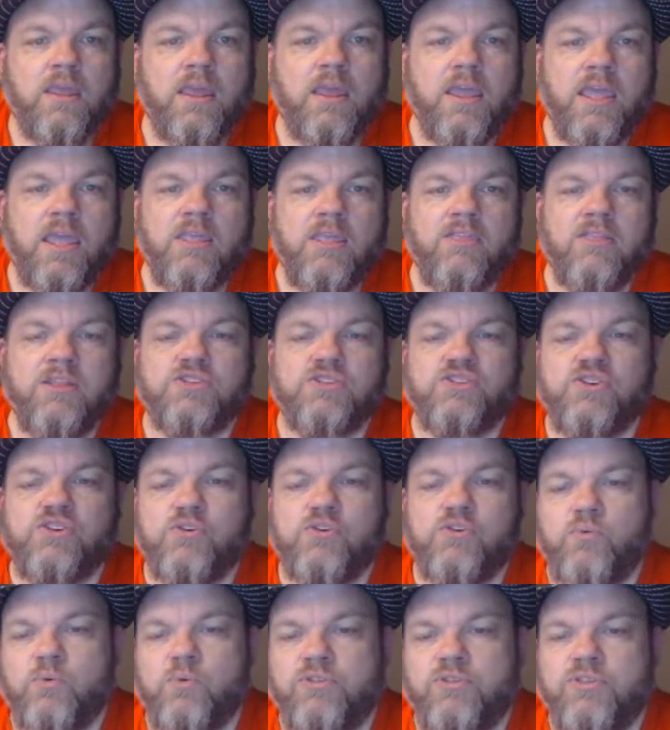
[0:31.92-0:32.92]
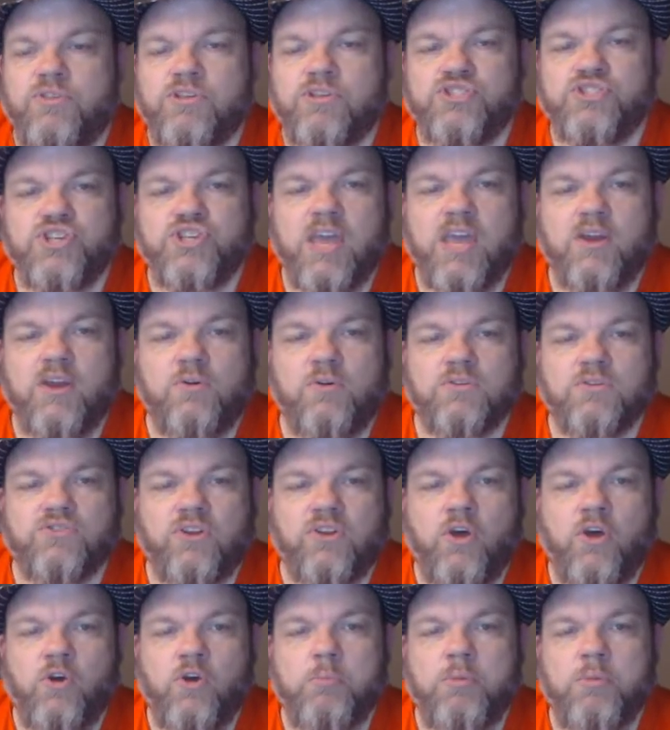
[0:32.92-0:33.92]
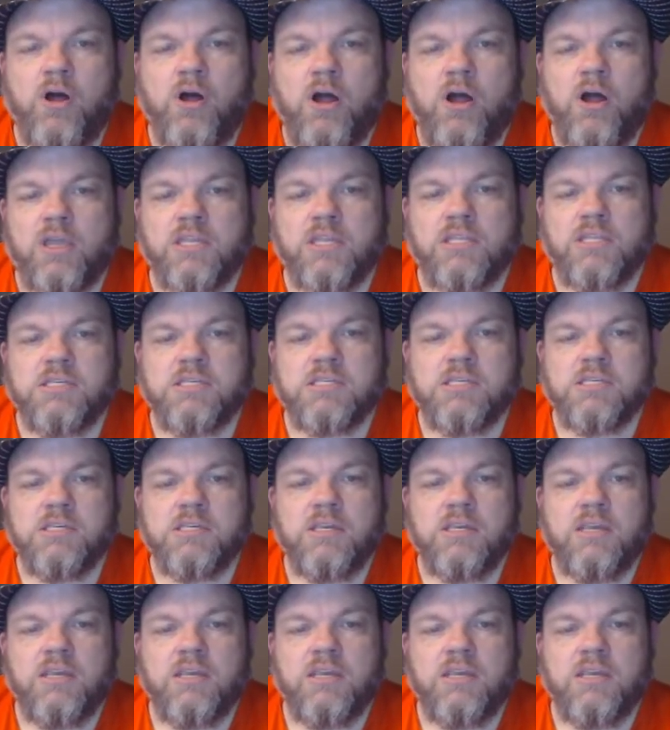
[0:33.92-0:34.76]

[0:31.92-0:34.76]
And then so with this channel, it's low pockets.